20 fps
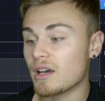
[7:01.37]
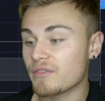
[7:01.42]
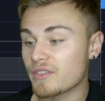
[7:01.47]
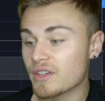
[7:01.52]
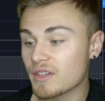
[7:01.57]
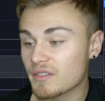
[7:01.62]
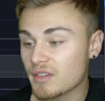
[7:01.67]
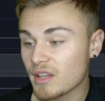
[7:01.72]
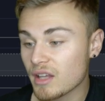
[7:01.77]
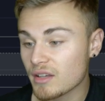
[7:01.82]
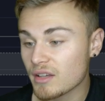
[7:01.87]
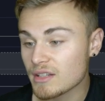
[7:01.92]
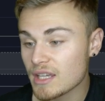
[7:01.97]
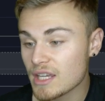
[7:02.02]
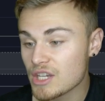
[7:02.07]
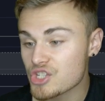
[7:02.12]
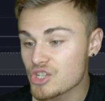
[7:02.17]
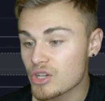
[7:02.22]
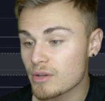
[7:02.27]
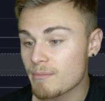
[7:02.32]
of
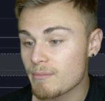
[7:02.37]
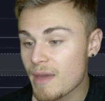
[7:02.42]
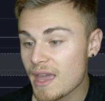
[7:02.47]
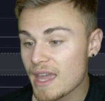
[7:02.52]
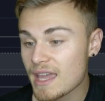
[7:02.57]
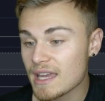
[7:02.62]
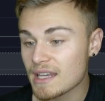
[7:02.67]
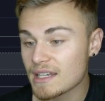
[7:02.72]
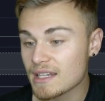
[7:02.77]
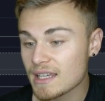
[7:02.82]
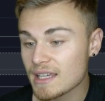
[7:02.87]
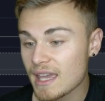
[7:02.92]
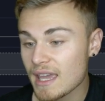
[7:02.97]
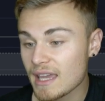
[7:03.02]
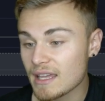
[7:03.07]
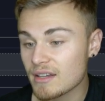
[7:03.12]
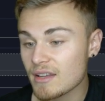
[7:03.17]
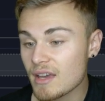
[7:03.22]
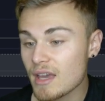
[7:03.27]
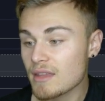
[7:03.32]
consolidation may
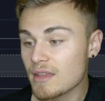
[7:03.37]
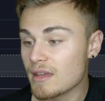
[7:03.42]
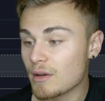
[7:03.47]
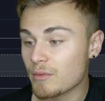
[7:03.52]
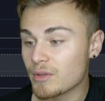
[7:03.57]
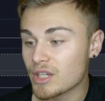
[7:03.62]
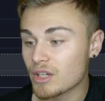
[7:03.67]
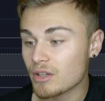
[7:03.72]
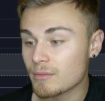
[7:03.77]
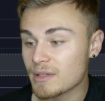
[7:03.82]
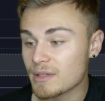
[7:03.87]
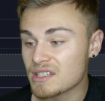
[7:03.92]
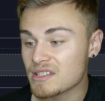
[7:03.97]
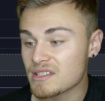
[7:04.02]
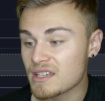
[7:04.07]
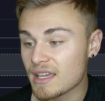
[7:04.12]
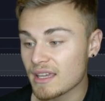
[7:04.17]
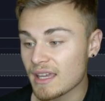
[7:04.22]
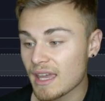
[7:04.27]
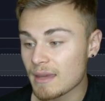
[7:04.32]
indicate that we could be
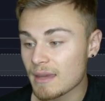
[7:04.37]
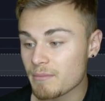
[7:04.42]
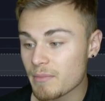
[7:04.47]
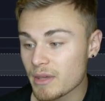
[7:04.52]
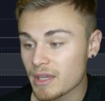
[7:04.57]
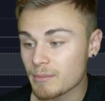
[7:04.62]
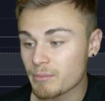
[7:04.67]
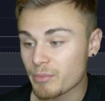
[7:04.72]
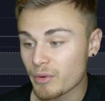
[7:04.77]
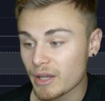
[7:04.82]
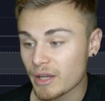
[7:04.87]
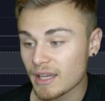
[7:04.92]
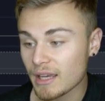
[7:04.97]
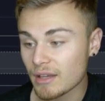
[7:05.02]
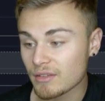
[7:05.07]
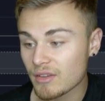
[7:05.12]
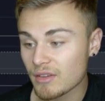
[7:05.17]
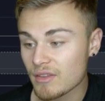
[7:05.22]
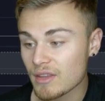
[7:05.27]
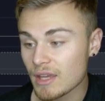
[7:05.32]
seeing a big
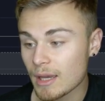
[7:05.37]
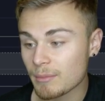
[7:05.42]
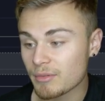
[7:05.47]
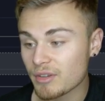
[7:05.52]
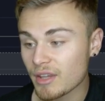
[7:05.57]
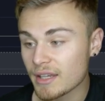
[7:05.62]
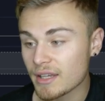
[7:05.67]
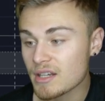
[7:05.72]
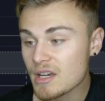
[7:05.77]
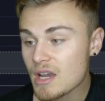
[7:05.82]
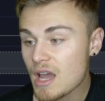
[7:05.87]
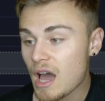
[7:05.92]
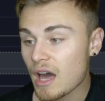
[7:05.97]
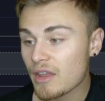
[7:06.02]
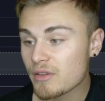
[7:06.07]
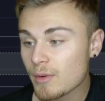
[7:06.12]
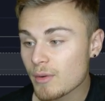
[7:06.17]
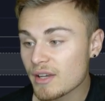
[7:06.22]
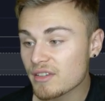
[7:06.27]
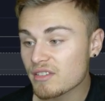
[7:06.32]
breakout to the upside.
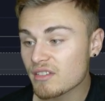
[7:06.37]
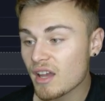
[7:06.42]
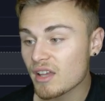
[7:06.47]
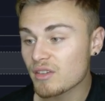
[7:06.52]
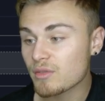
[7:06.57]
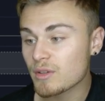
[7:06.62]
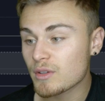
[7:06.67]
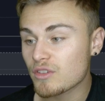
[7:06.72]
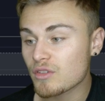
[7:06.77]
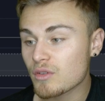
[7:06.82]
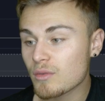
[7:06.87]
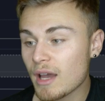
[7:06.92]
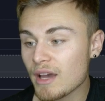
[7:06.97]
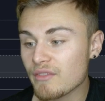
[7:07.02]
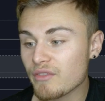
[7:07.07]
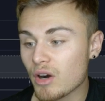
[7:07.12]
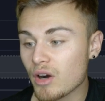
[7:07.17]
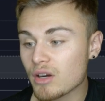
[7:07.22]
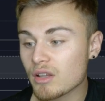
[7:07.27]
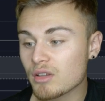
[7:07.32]
Otherwise, guys, we do
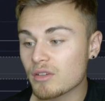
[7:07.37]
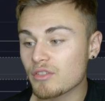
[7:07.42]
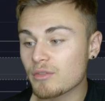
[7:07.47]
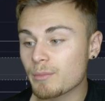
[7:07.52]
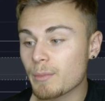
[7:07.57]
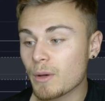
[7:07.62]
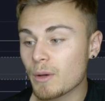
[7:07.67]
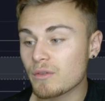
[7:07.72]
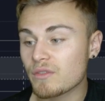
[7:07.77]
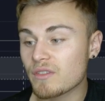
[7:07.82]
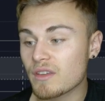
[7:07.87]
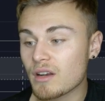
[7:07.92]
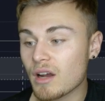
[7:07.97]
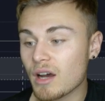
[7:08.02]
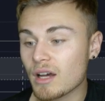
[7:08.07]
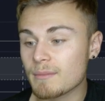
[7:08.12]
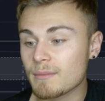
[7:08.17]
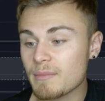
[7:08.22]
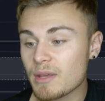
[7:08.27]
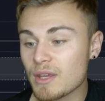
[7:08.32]
have articles posted
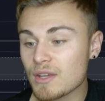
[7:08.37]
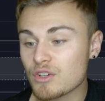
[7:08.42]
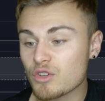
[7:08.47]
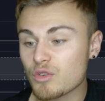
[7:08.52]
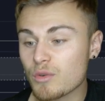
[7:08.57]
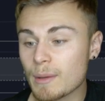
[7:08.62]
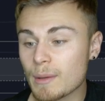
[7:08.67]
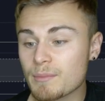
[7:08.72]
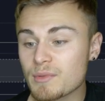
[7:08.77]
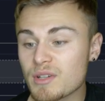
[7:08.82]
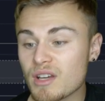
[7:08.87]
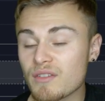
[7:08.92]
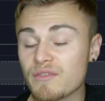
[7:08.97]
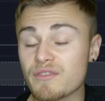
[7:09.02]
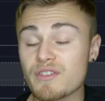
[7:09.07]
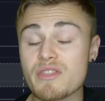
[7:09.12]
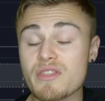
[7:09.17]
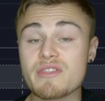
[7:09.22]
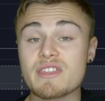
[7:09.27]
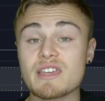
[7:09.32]
on BeInCrypto
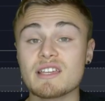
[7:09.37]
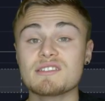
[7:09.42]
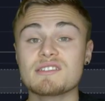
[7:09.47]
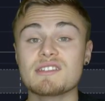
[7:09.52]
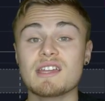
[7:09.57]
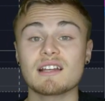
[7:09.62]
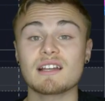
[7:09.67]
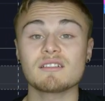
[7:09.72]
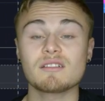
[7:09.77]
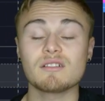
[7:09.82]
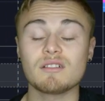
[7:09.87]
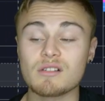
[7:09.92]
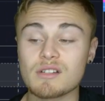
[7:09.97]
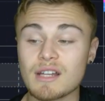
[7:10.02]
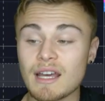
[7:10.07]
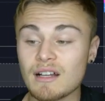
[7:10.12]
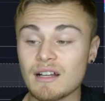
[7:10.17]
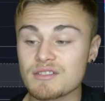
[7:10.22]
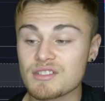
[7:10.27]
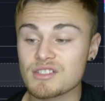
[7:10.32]
for this technical
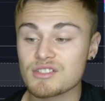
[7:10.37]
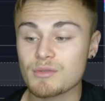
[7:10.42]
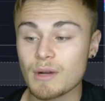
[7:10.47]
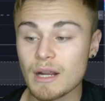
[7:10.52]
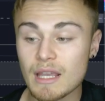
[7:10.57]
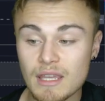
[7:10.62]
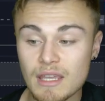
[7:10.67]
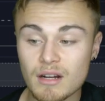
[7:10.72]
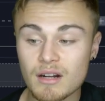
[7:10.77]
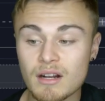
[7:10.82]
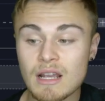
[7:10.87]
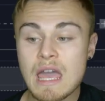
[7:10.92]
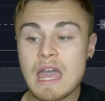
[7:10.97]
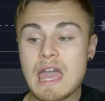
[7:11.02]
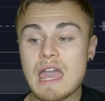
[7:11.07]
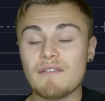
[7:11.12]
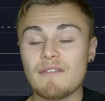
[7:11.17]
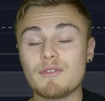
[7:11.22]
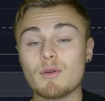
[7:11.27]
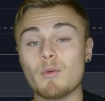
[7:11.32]
analysis right here.
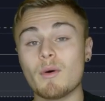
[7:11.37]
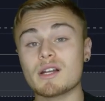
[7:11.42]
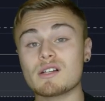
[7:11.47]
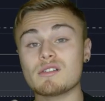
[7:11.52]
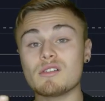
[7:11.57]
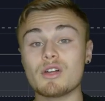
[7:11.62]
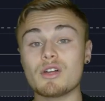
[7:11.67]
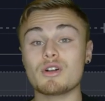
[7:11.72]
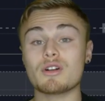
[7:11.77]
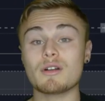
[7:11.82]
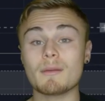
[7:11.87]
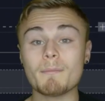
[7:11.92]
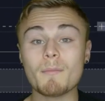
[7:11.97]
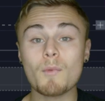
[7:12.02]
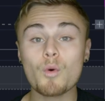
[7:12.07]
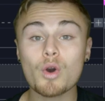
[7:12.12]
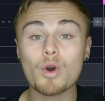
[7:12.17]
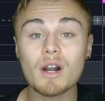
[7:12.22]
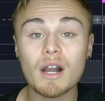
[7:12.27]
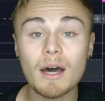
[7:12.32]
If you want to learn
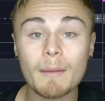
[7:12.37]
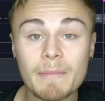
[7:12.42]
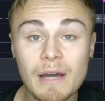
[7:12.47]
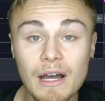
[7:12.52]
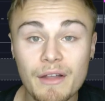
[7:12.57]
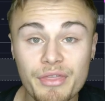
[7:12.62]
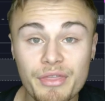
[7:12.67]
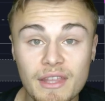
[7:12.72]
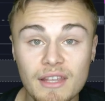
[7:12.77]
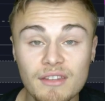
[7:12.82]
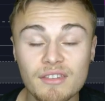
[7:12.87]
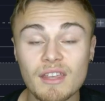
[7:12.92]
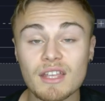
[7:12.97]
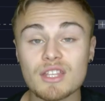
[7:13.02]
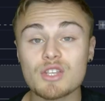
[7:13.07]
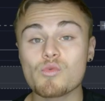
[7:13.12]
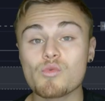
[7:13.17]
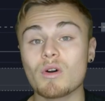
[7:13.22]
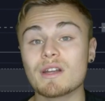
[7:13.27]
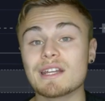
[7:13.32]
more about this
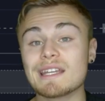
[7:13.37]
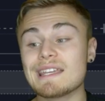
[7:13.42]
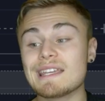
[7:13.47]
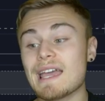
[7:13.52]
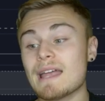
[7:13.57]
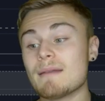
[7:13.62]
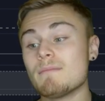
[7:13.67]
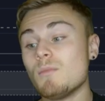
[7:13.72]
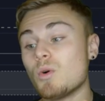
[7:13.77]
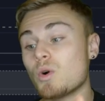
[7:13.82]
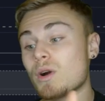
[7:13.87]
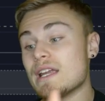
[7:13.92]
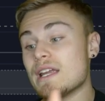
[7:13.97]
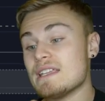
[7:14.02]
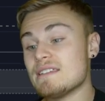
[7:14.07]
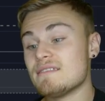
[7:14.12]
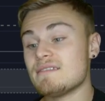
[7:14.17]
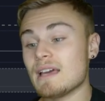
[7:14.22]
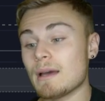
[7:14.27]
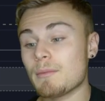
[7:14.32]
and you want to get more
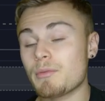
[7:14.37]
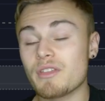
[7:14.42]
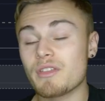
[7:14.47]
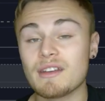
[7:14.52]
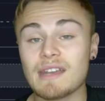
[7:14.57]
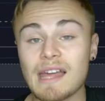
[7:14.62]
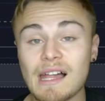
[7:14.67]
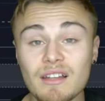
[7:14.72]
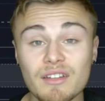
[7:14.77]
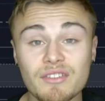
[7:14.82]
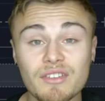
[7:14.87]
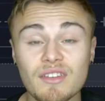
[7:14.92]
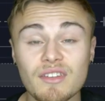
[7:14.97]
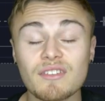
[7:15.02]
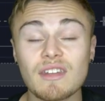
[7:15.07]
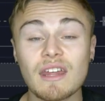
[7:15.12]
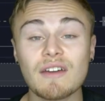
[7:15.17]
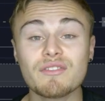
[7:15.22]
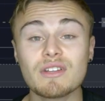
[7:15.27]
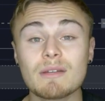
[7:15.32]
in-depth
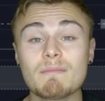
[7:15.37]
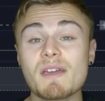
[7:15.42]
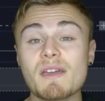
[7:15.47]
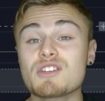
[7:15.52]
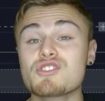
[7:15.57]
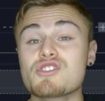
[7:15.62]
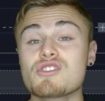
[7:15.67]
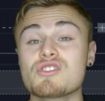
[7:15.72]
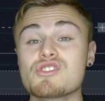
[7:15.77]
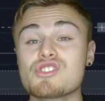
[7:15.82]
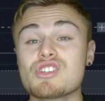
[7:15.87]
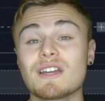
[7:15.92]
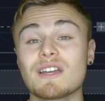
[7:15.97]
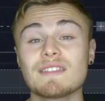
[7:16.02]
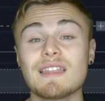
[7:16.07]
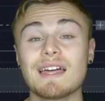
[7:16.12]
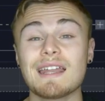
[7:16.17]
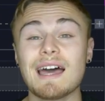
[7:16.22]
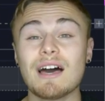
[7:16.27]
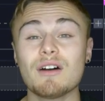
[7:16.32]
analysis, definitely make sure to
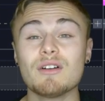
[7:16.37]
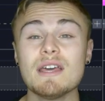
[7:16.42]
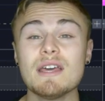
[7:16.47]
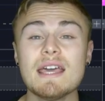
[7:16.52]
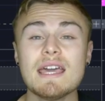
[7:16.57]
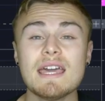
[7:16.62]
check that out.